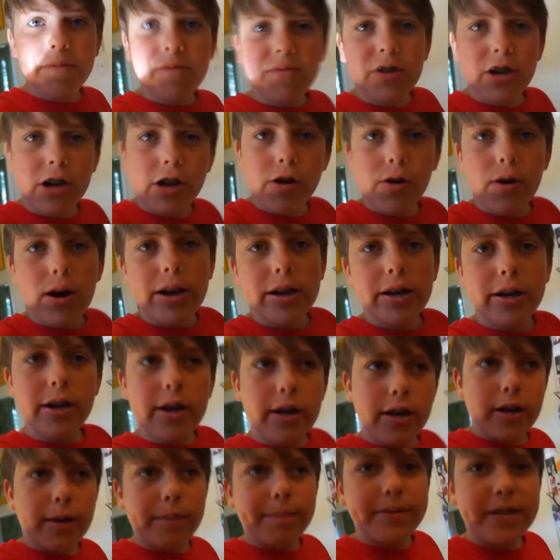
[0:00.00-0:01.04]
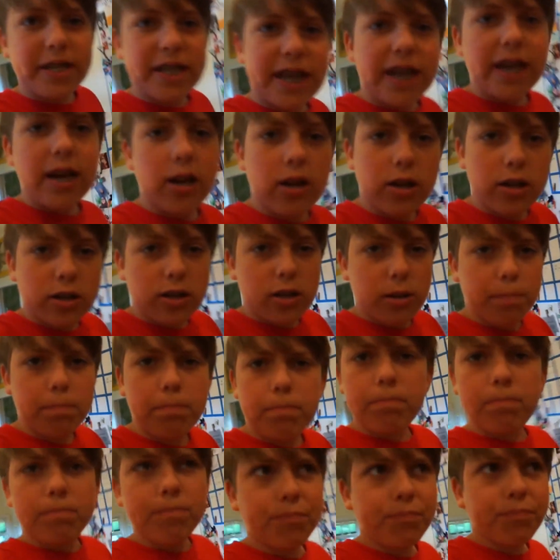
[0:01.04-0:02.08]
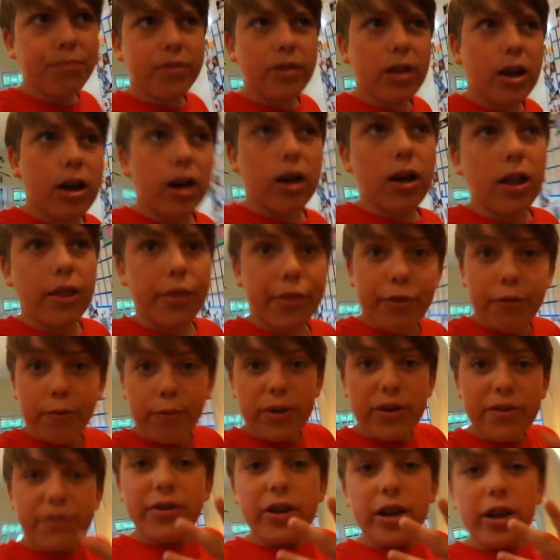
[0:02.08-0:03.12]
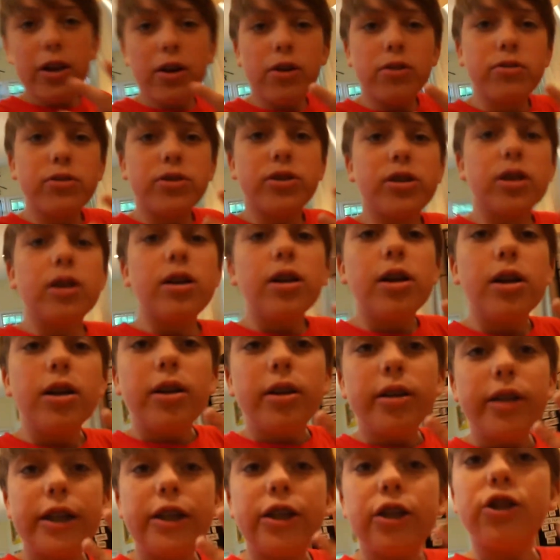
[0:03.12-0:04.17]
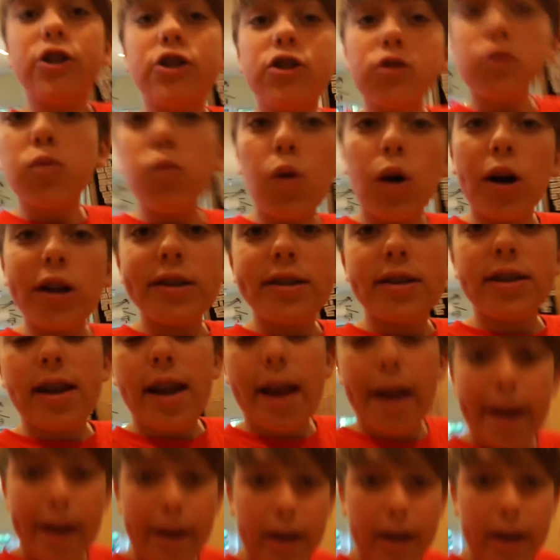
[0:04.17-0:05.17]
video editing upstairs, uh, three videos. Need to shoot one today,